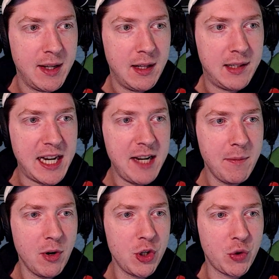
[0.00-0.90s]
Lady
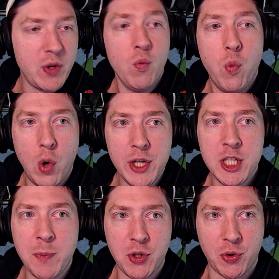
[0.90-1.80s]
Marjorie was
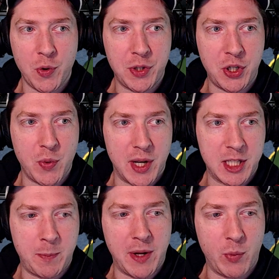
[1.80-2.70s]
betrothed to us,
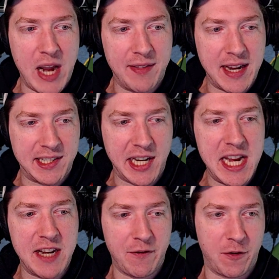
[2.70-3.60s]
but we had that
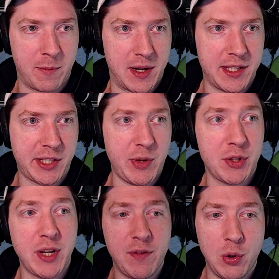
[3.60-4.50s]
taken from us. We
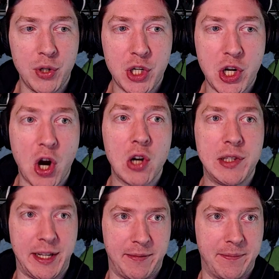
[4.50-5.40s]
also have Lord Garland.